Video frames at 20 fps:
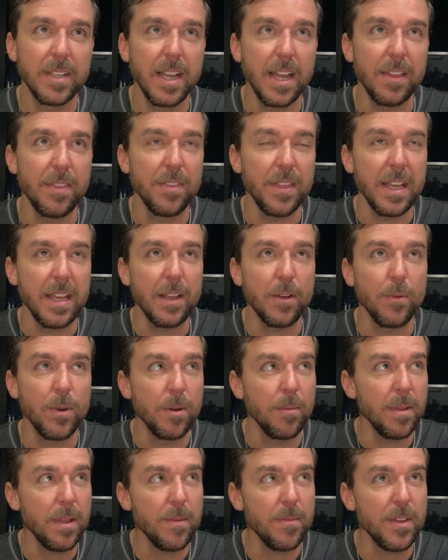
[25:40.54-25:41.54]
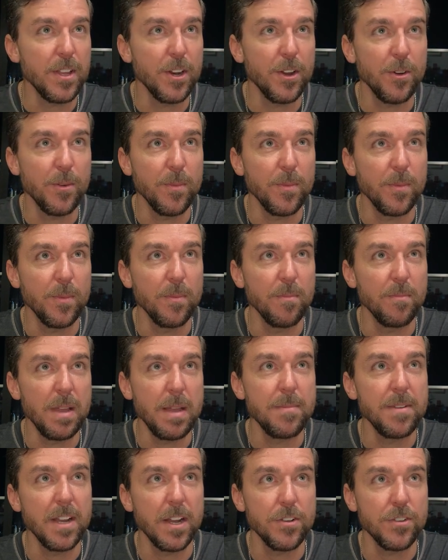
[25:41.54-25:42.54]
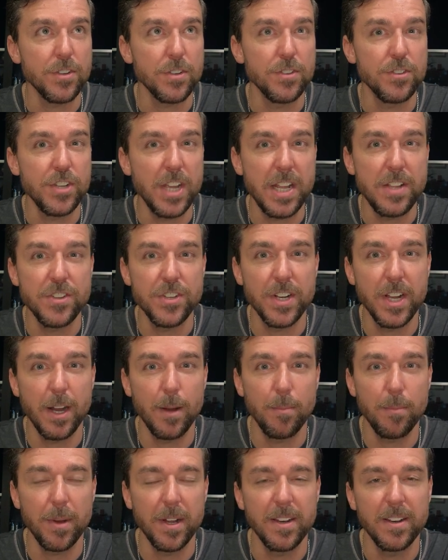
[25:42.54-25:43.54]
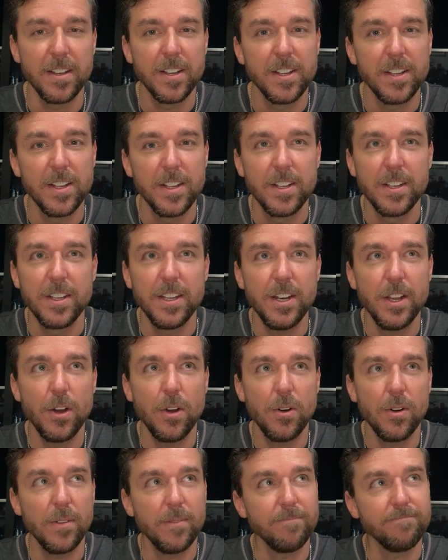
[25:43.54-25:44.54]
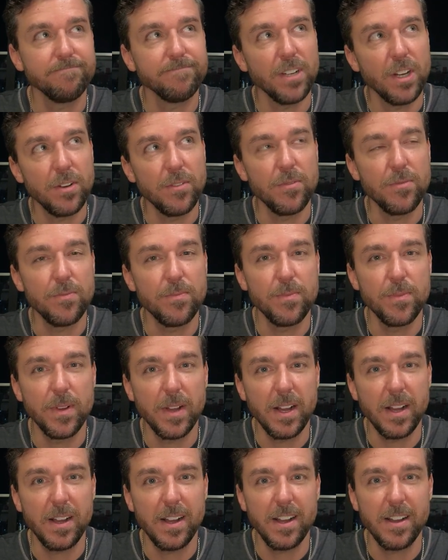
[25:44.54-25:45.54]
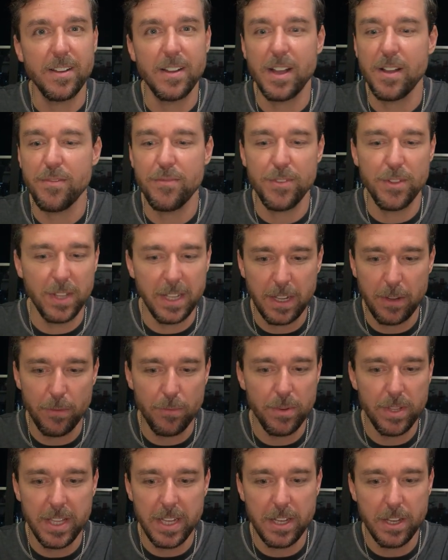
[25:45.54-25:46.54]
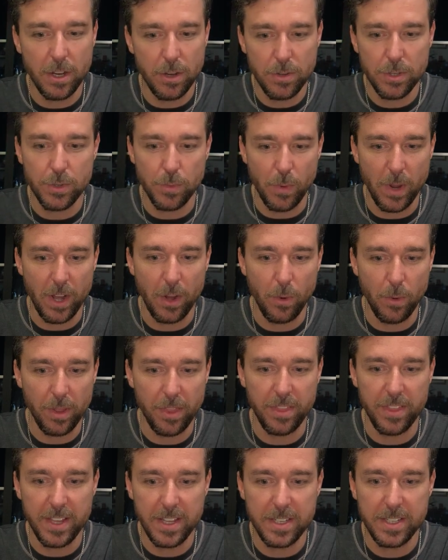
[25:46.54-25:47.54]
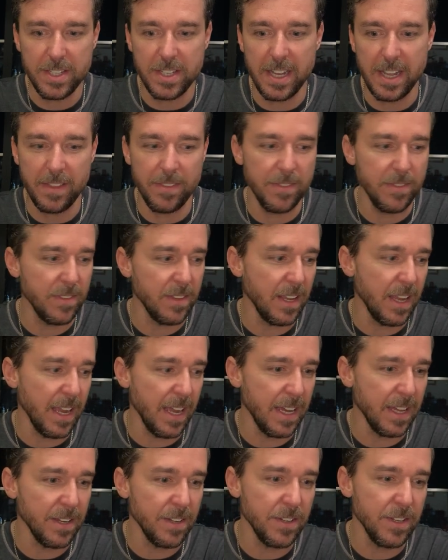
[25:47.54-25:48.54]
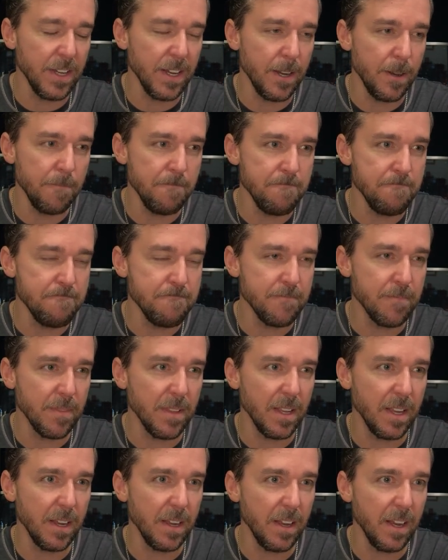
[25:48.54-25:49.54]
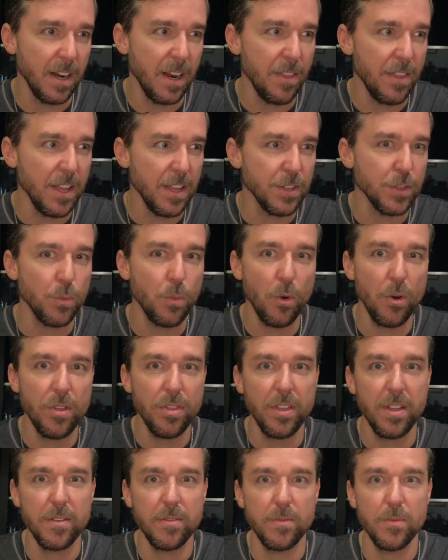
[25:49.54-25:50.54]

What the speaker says: thinking, well, maybe I should change it up. But I feel like it really goes well with this, and I think it's worth it,